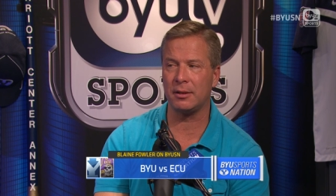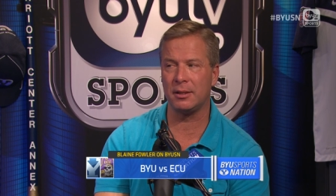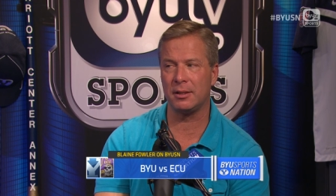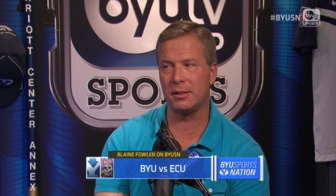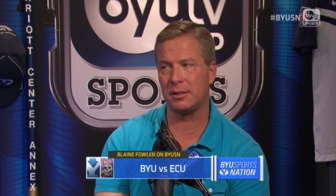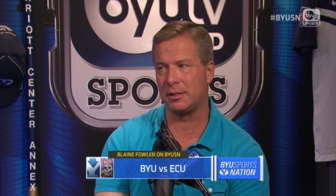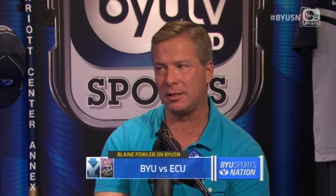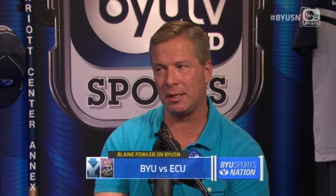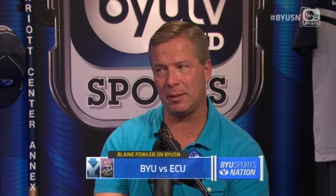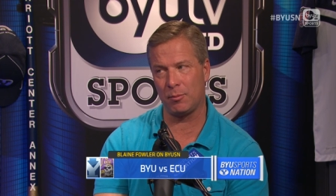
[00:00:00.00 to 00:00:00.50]
of
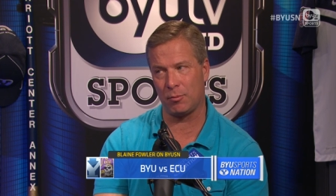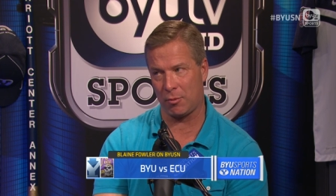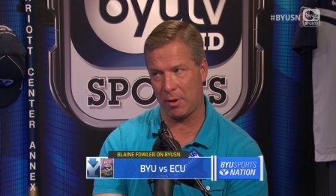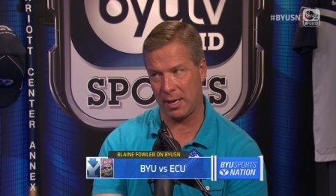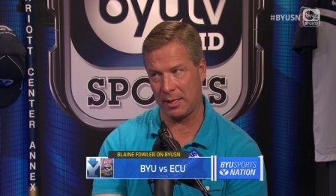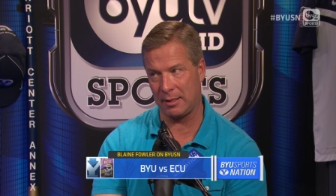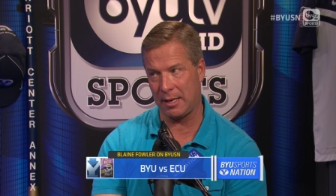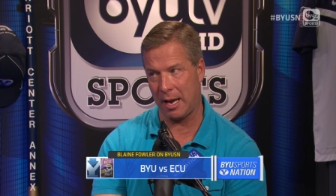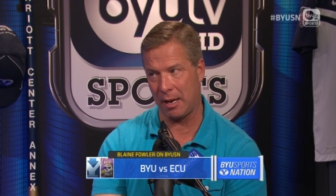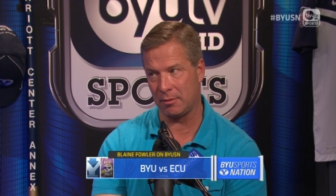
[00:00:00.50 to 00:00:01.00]
this team
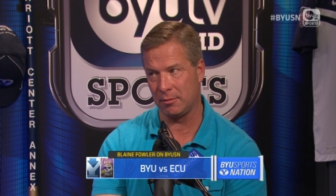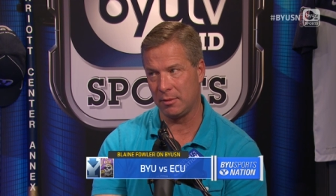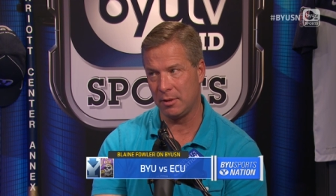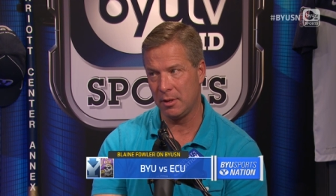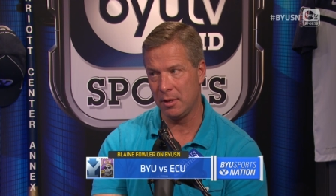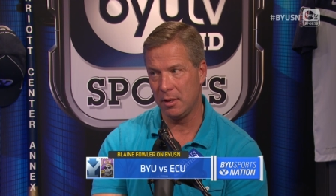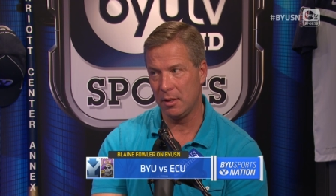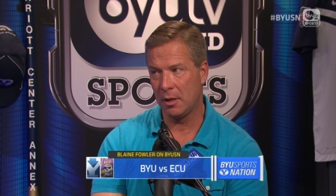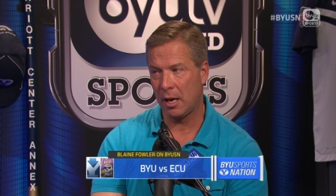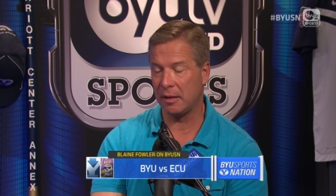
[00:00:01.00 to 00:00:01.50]
right now.
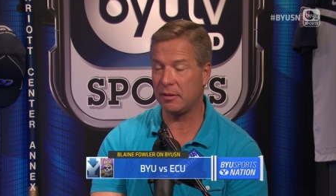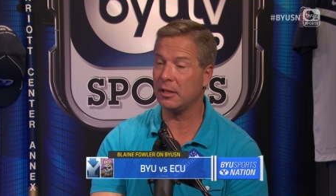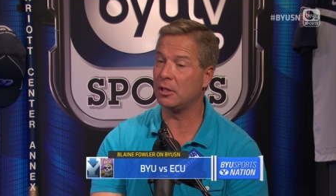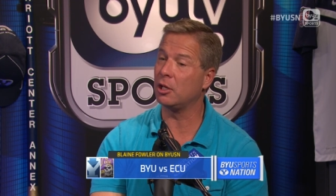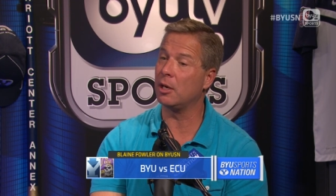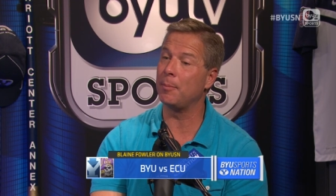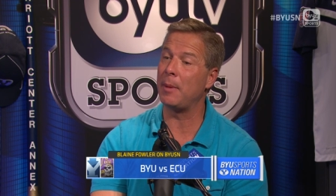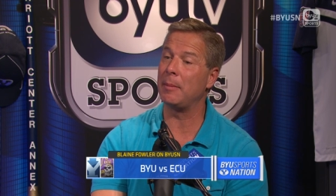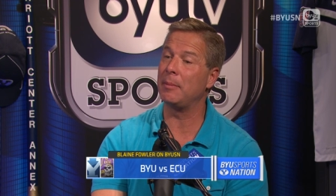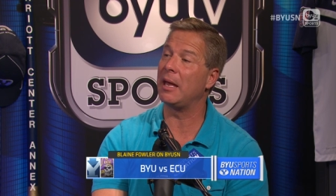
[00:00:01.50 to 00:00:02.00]
I think
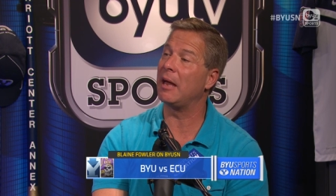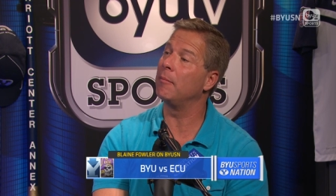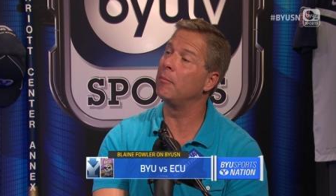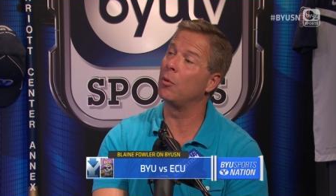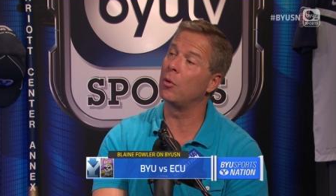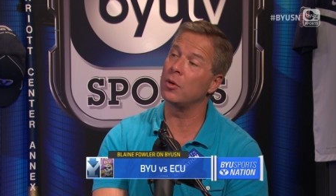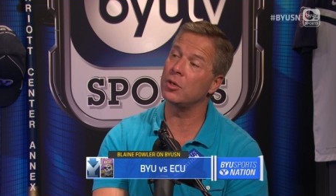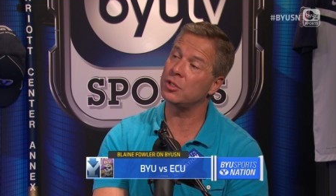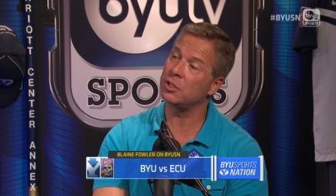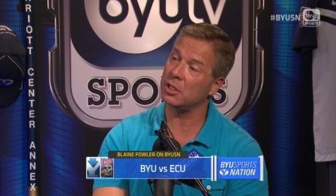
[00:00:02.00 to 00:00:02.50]
they'll maybe have
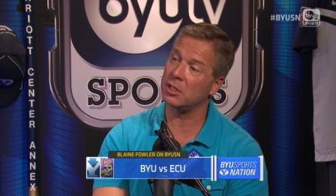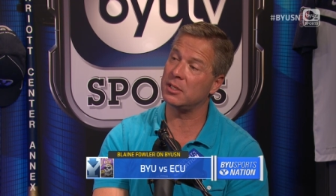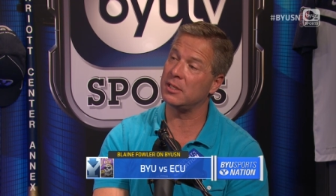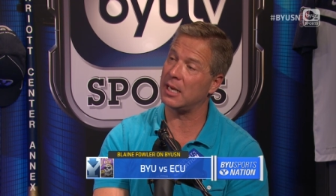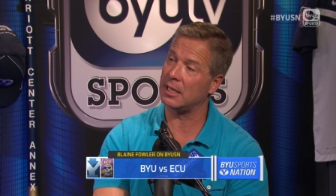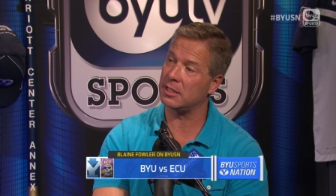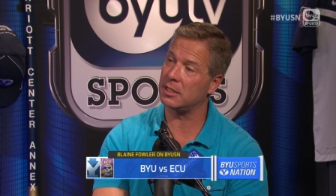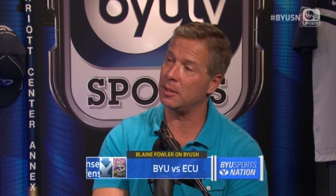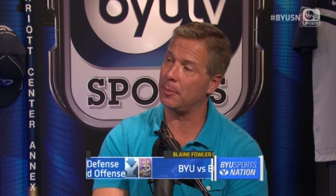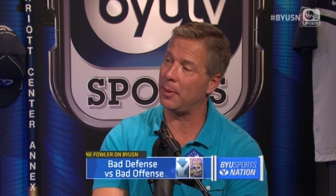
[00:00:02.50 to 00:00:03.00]
more
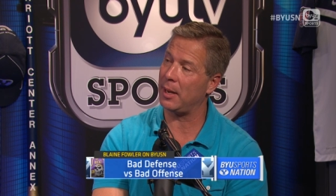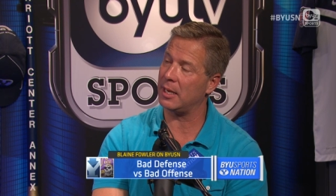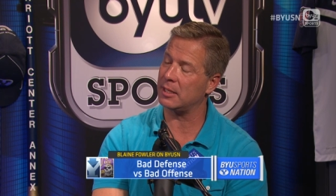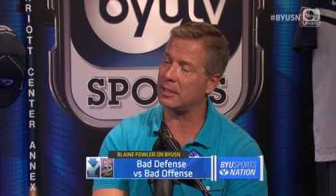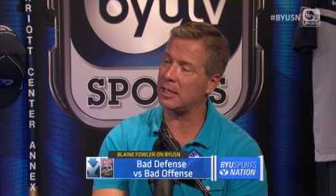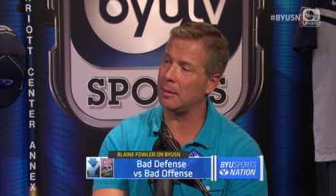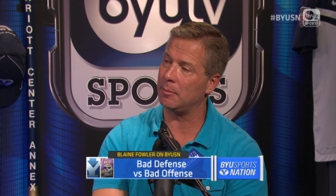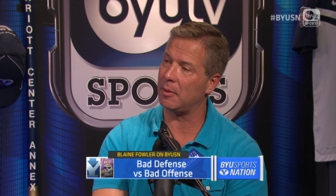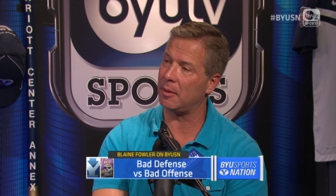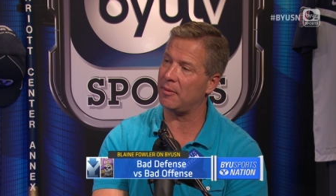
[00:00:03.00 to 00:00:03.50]
success in the past
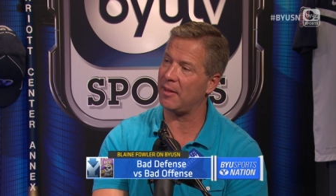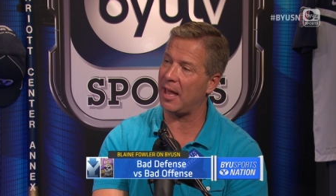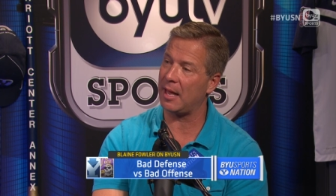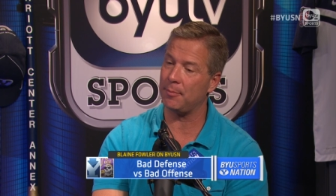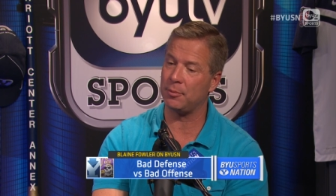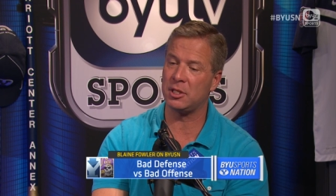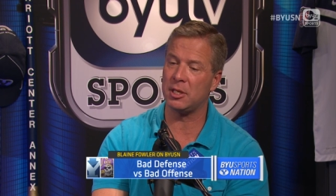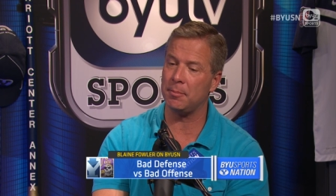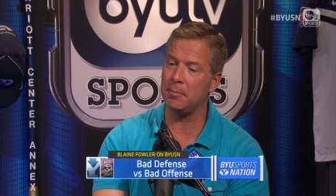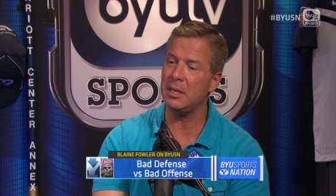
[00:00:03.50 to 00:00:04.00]
game that they
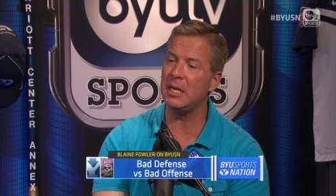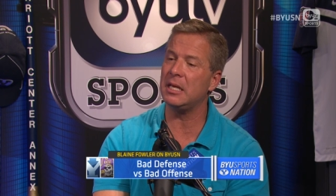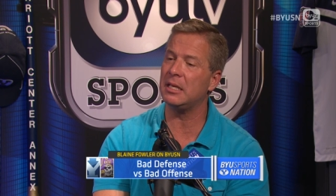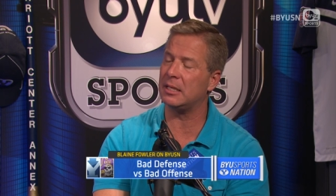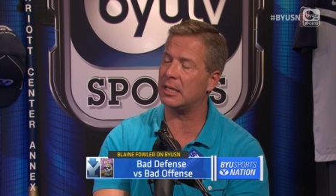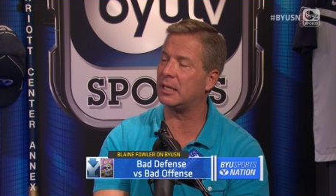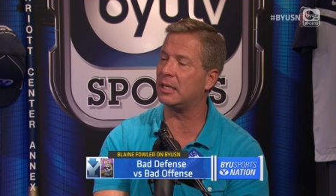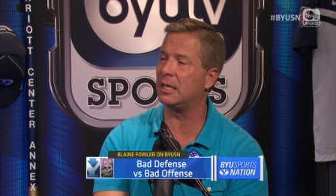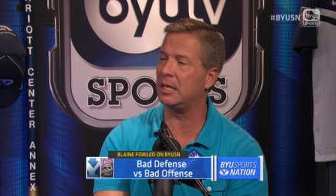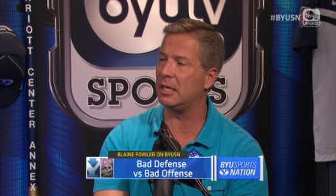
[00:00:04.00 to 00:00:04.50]
had. To me,
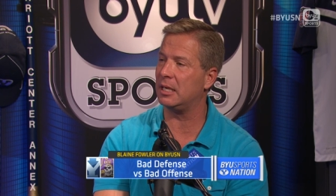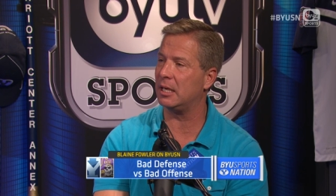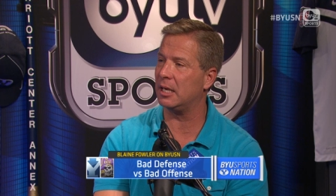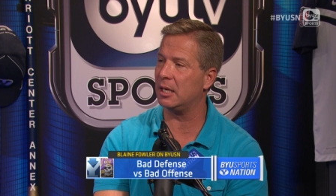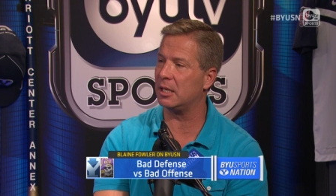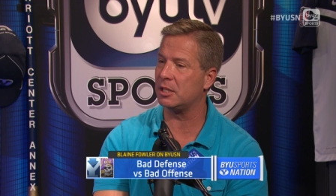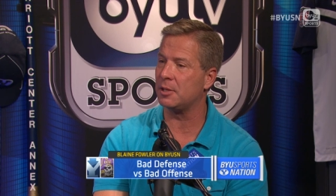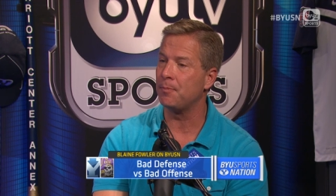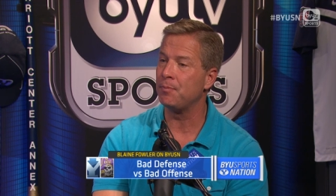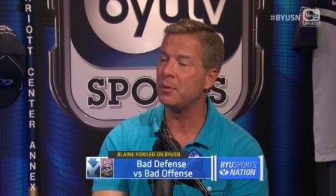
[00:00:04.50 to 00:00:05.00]
the key
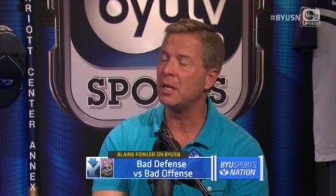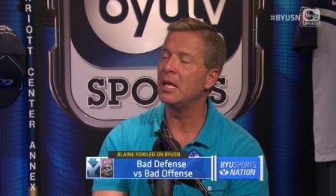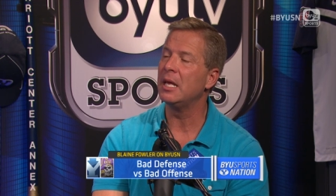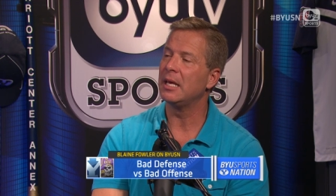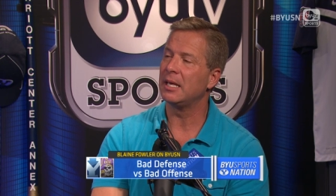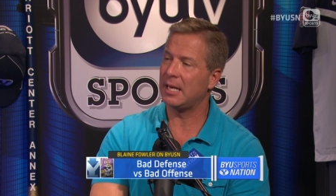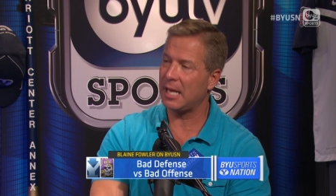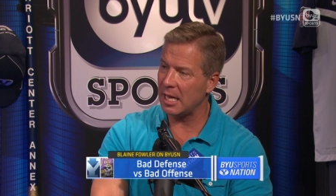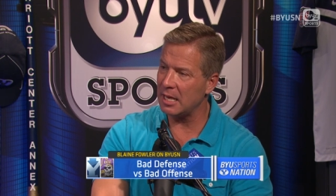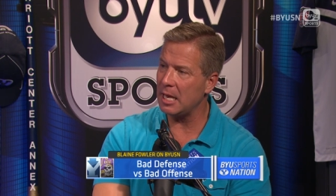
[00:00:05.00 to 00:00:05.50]
is
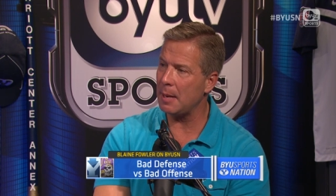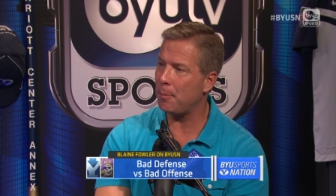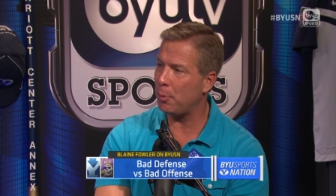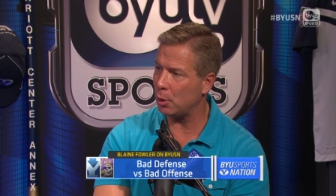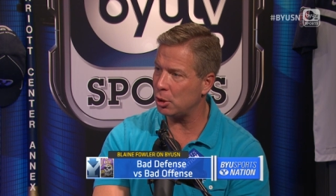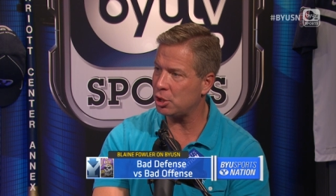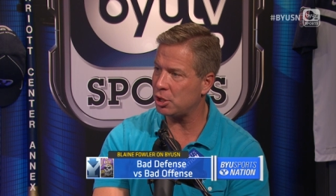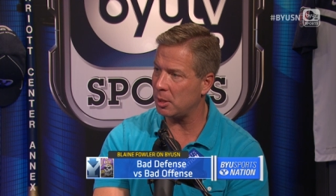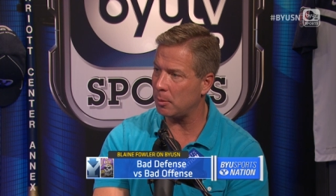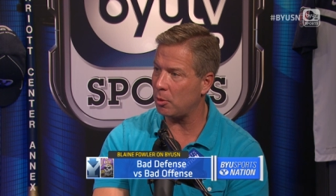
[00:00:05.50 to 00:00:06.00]
can they
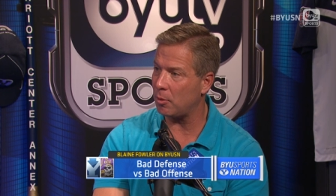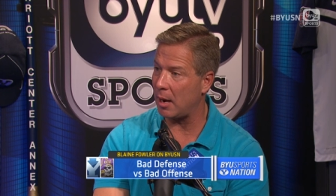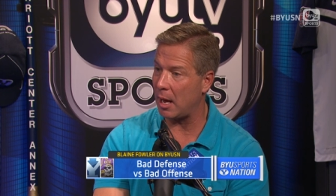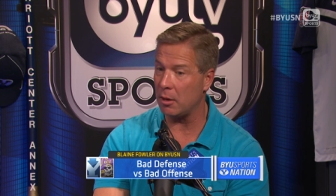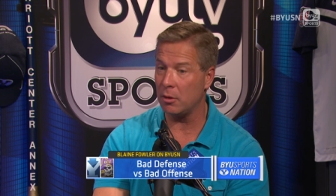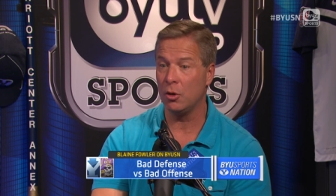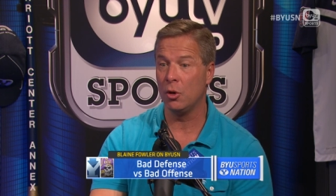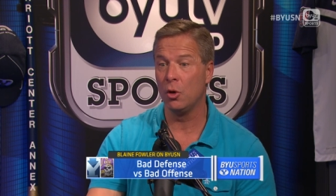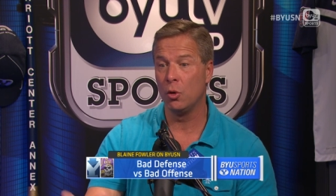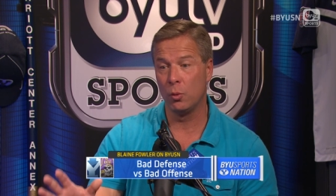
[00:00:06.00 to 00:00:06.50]
push them around?